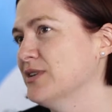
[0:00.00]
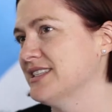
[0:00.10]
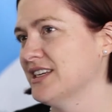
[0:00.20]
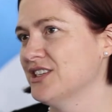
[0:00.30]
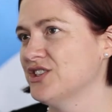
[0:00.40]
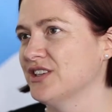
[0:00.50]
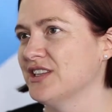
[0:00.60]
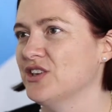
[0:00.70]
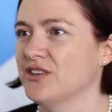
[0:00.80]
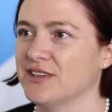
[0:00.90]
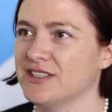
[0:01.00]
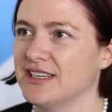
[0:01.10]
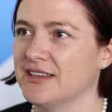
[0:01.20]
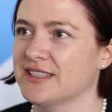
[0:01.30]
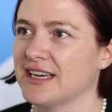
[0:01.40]
Research at the
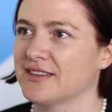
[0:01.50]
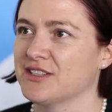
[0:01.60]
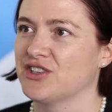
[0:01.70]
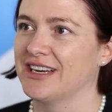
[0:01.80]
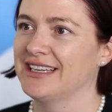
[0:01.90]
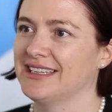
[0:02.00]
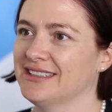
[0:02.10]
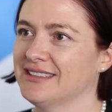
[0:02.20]
University of South Australia.